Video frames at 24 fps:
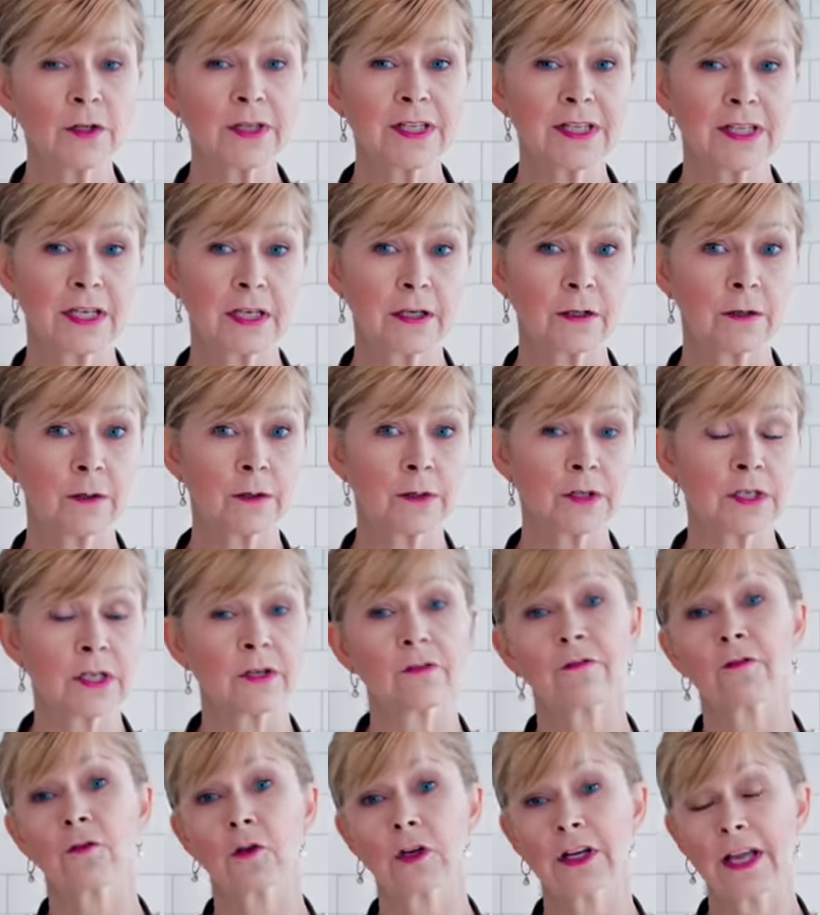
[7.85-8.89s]
skills
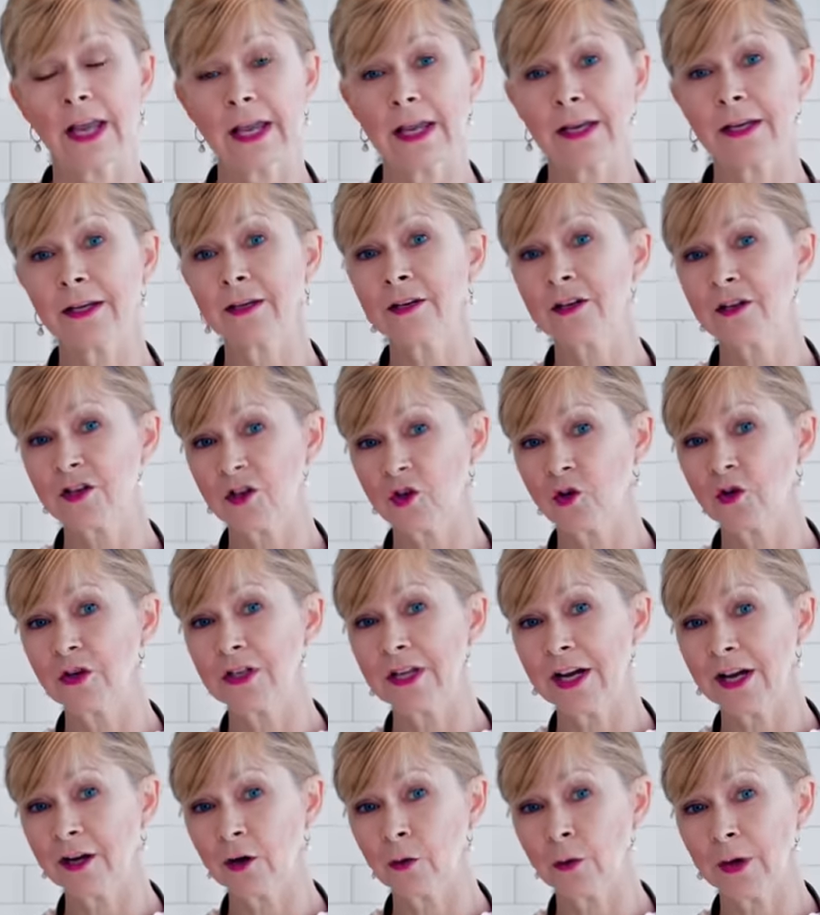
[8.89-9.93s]
for cake and dessert
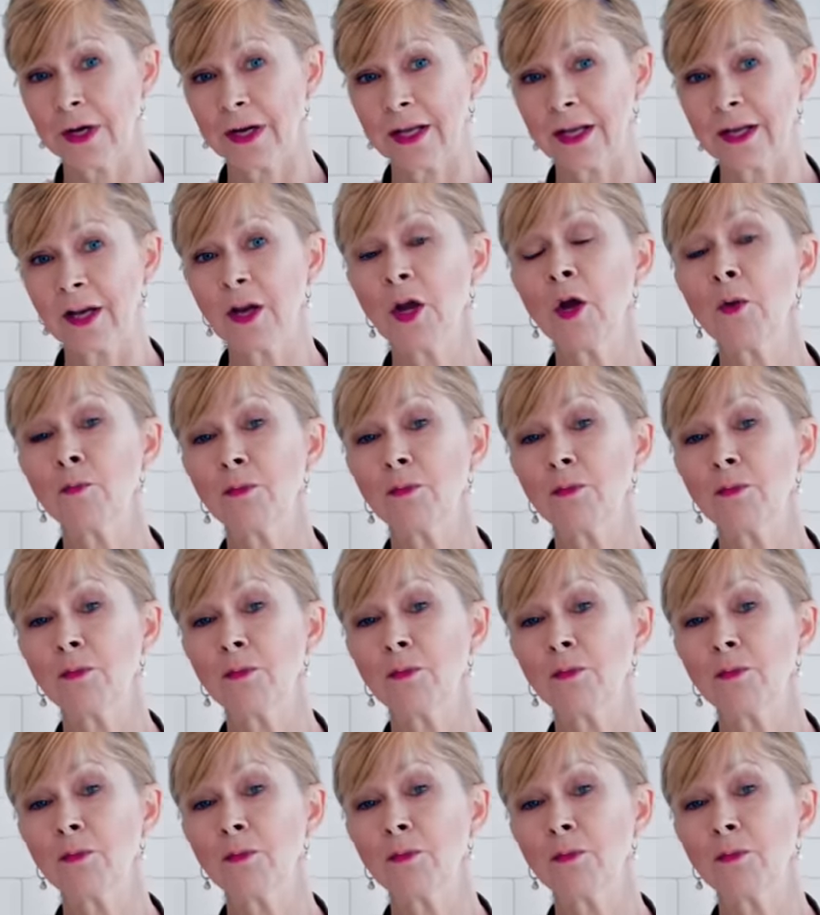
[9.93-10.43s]
decorating.